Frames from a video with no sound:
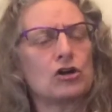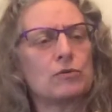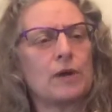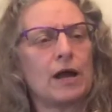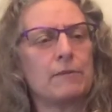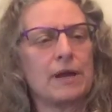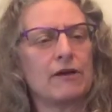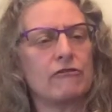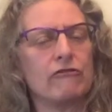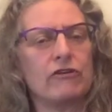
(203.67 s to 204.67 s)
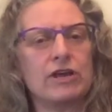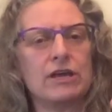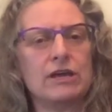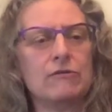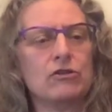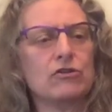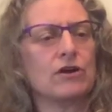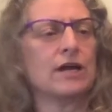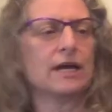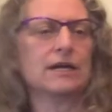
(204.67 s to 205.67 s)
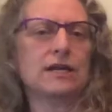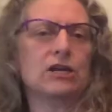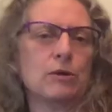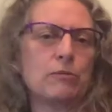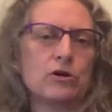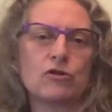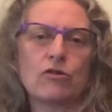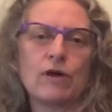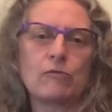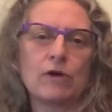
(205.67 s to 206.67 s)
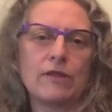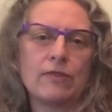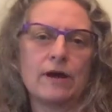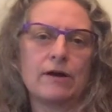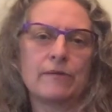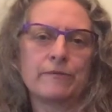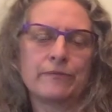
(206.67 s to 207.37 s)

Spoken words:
You kind of make a V with your hand and you put your thumb right there.